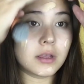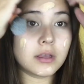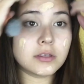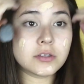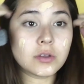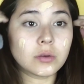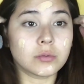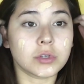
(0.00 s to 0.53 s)
Okay,
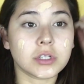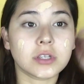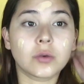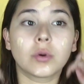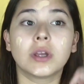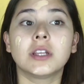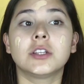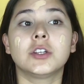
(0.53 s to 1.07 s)
so I'm just
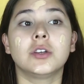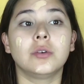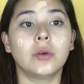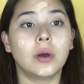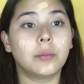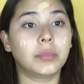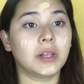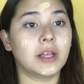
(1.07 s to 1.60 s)
going
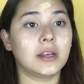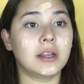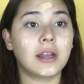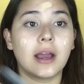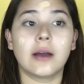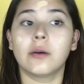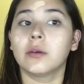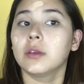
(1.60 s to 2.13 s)
to blend it
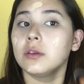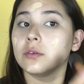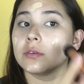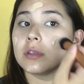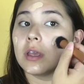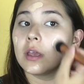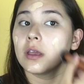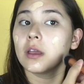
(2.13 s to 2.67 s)
out
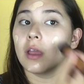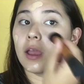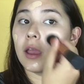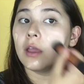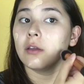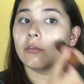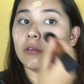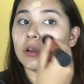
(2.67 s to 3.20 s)
using
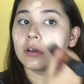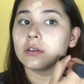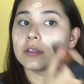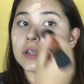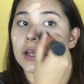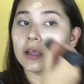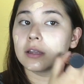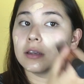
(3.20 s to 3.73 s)
a Real
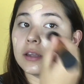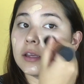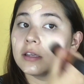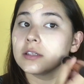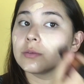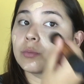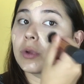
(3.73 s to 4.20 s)
Techniques